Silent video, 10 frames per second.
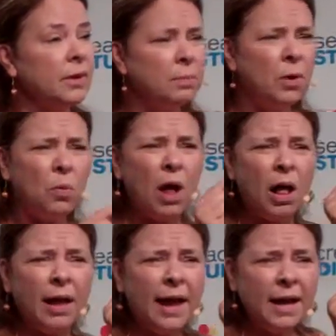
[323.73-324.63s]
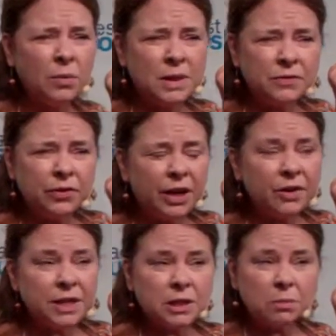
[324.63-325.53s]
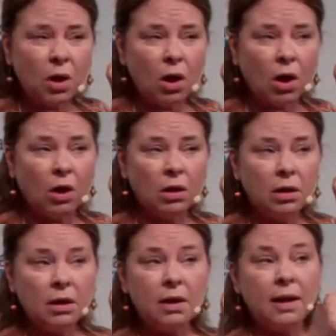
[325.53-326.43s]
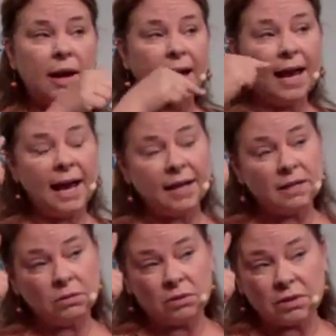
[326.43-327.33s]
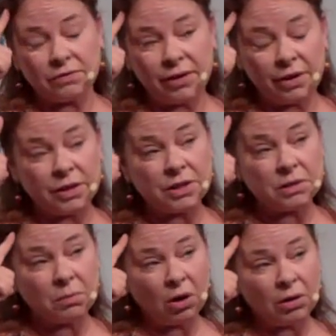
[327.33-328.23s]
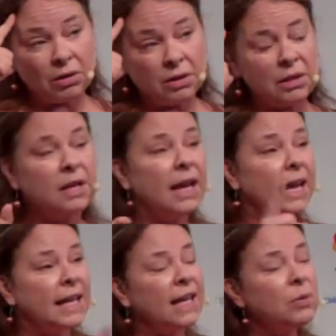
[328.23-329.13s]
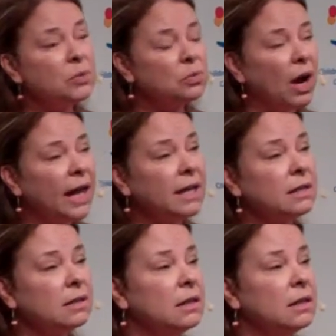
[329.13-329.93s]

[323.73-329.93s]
But while Aunt was very small, Aunt was very smart. And he was right.